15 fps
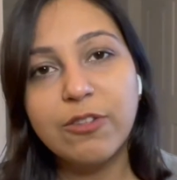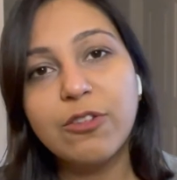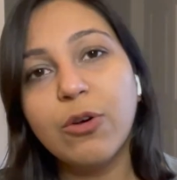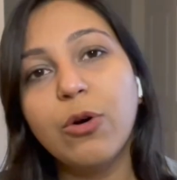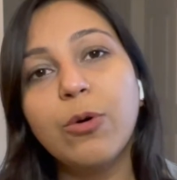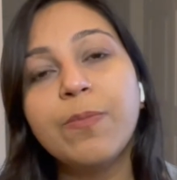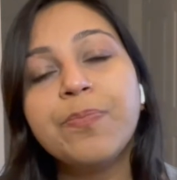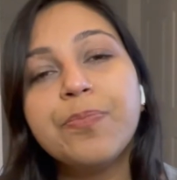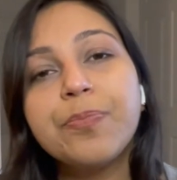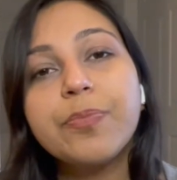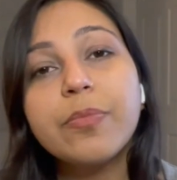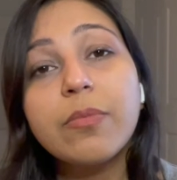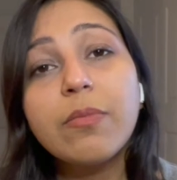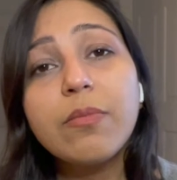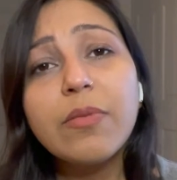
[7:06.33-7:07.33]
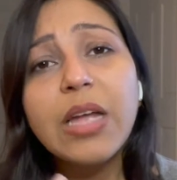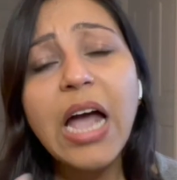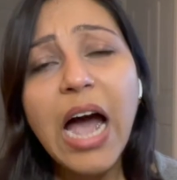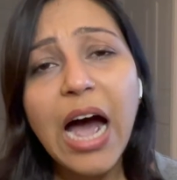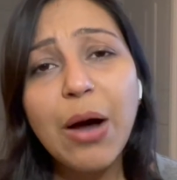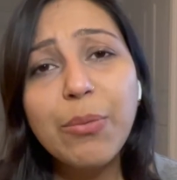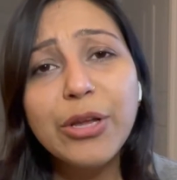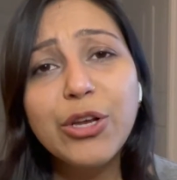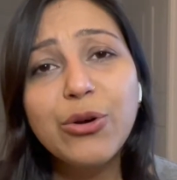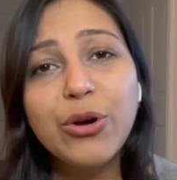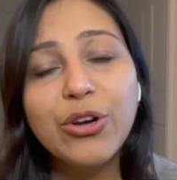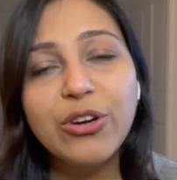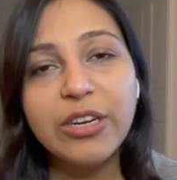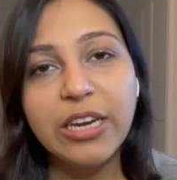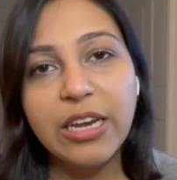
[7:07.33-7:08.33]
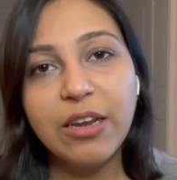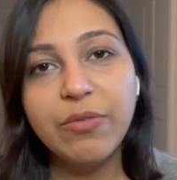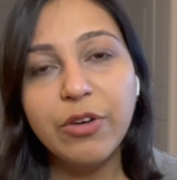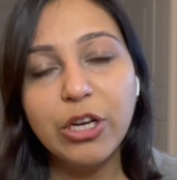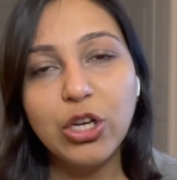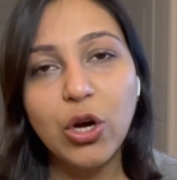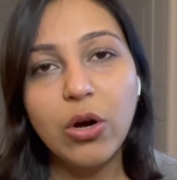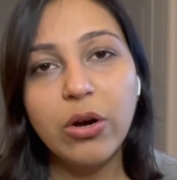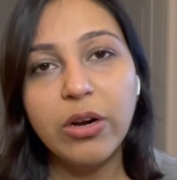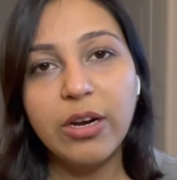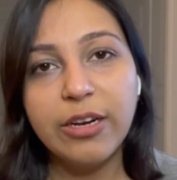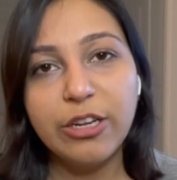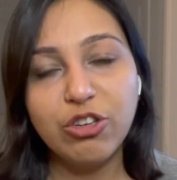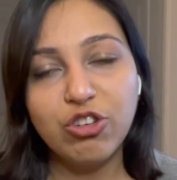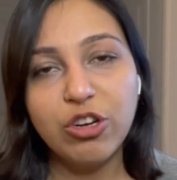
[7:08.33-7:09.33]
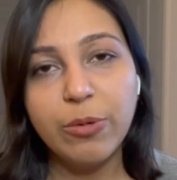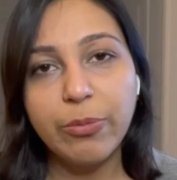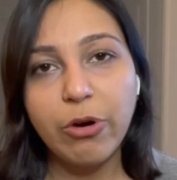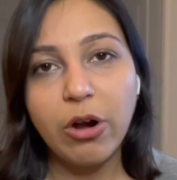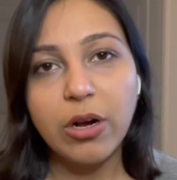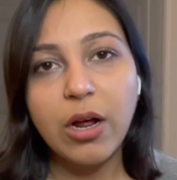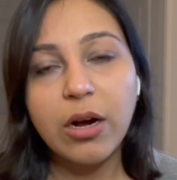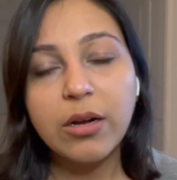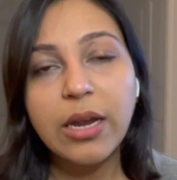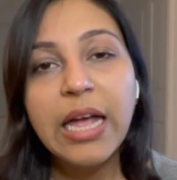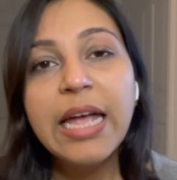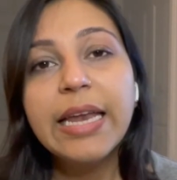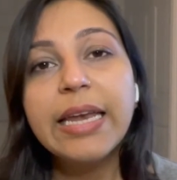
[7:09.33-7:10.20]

So how are you going to deliver your digital product?